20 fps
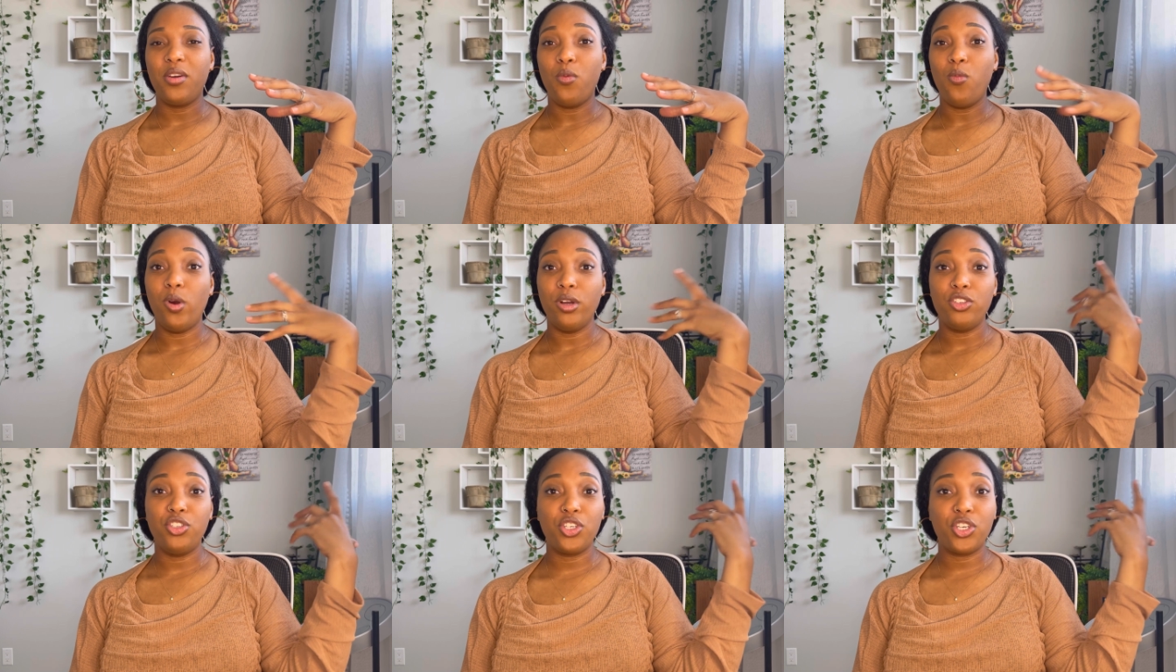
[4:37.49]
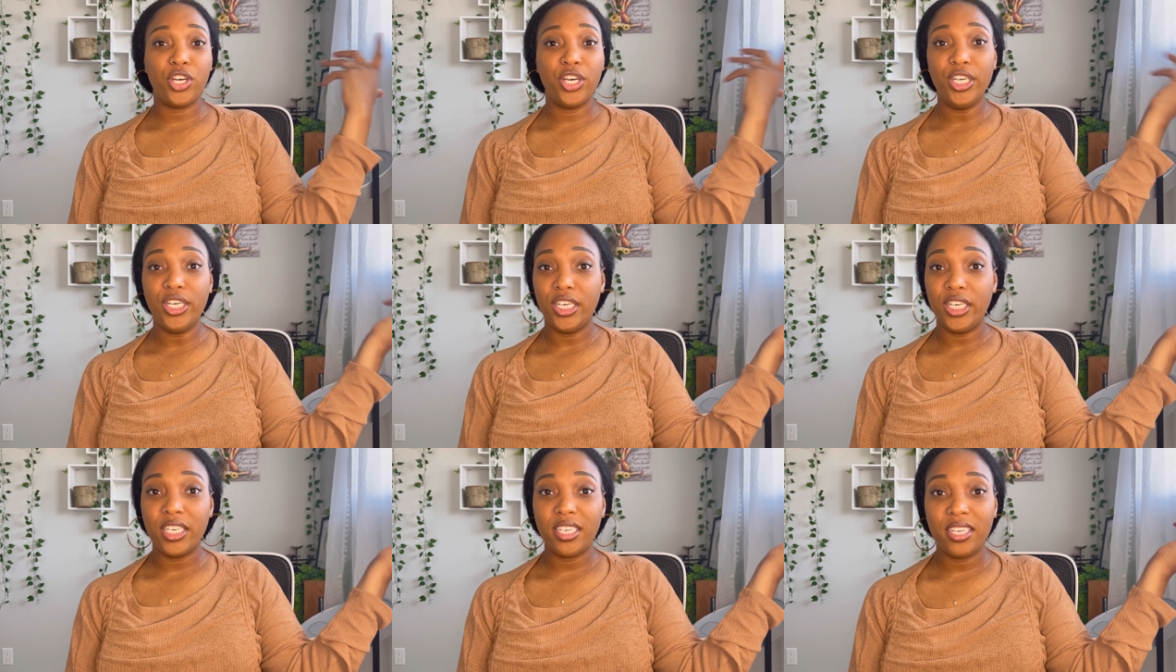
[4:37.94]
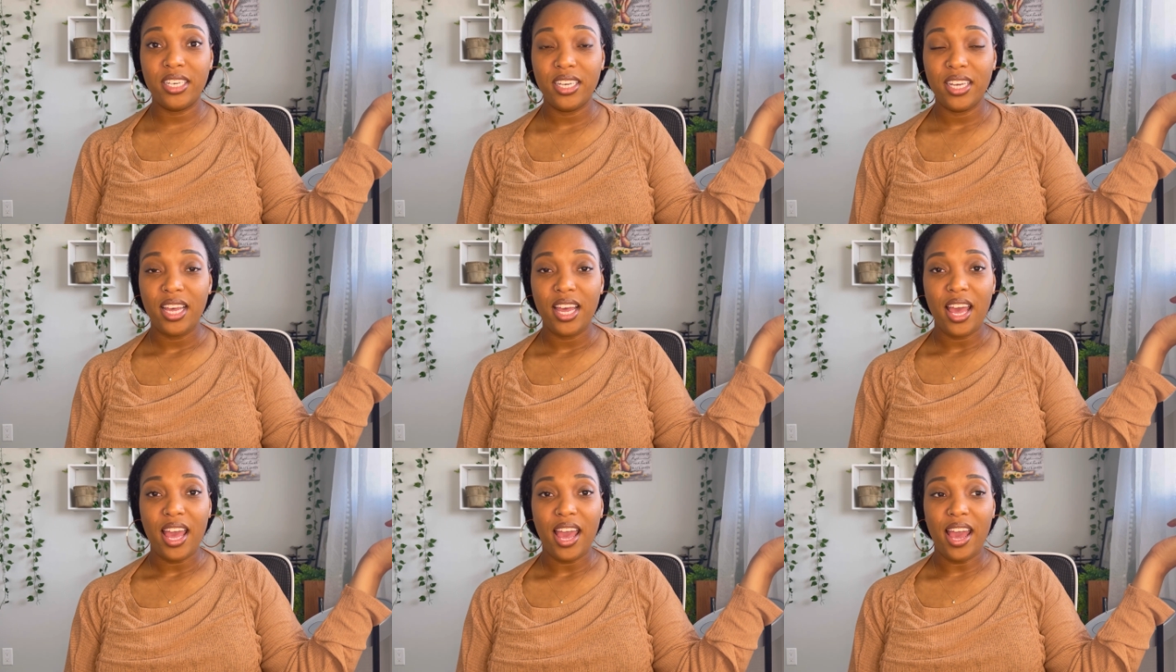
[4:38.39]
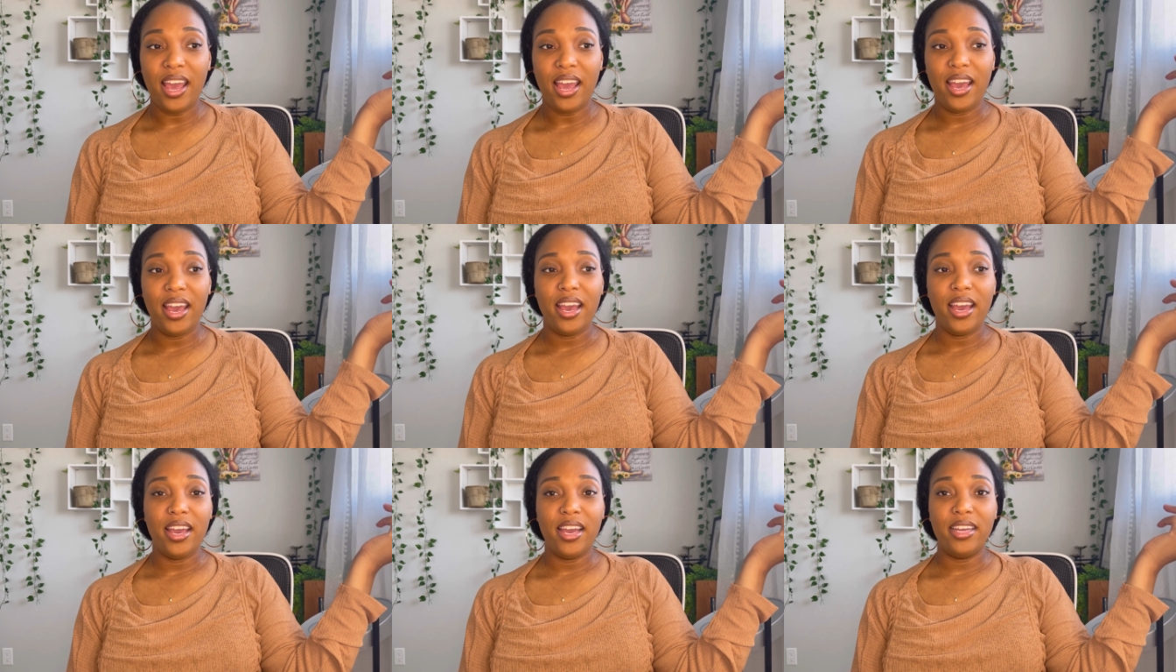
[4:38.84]
want to cook
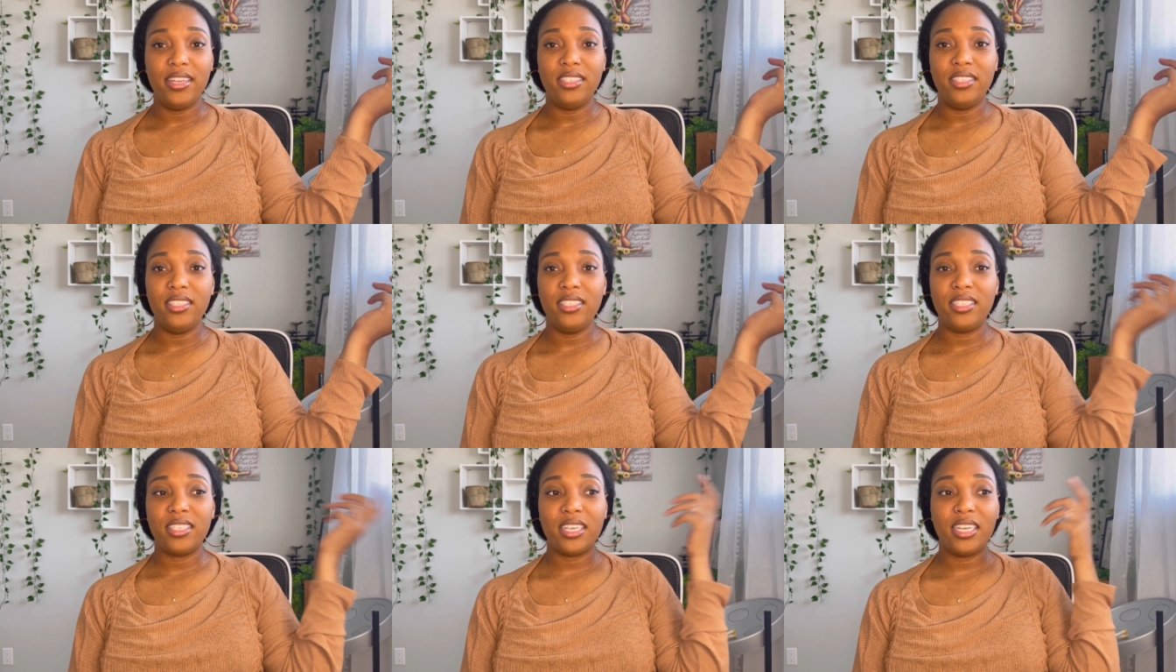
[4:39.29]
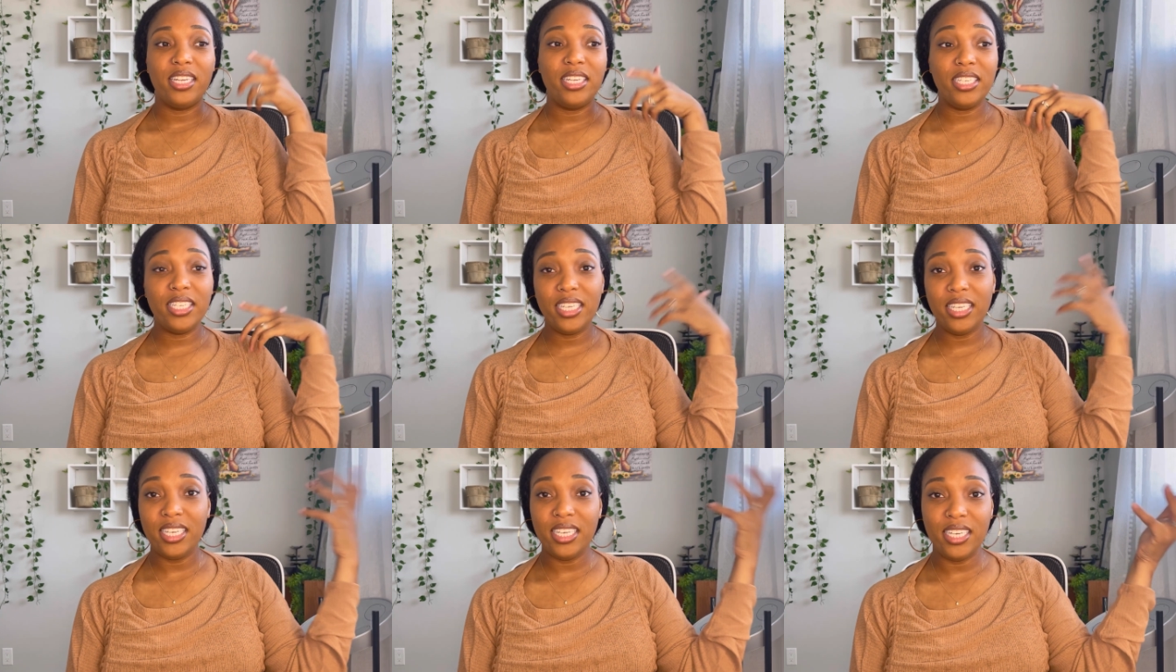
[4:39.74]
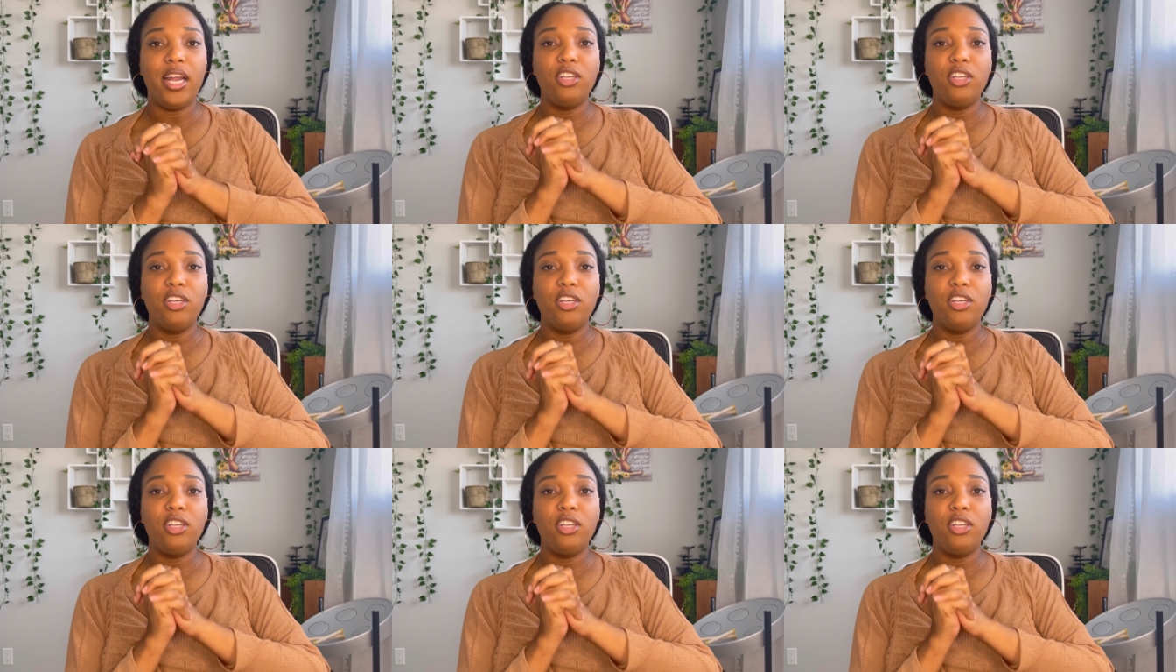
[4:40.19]
and clean.